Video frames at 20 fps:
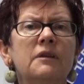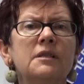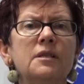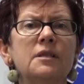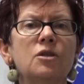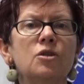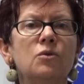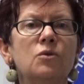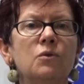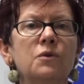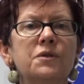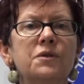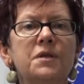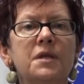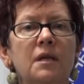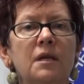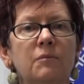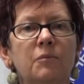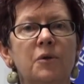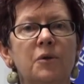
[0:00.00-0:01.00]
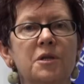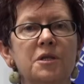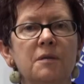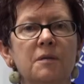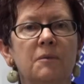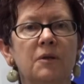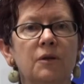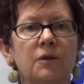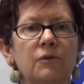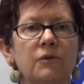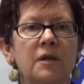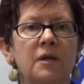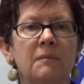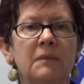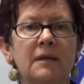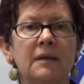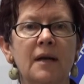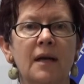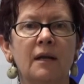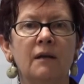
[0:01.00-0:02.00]
has endorsed the in-principle
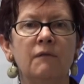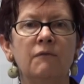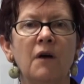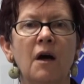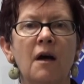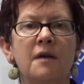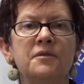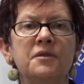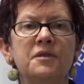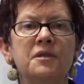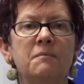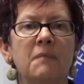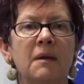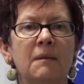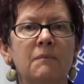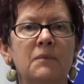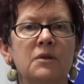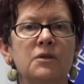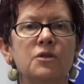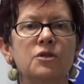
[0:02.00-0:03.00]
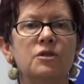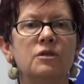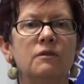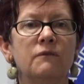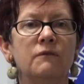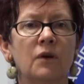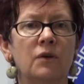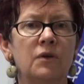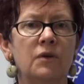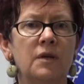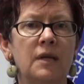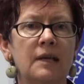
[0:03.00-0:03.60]
agreement and advises members to vote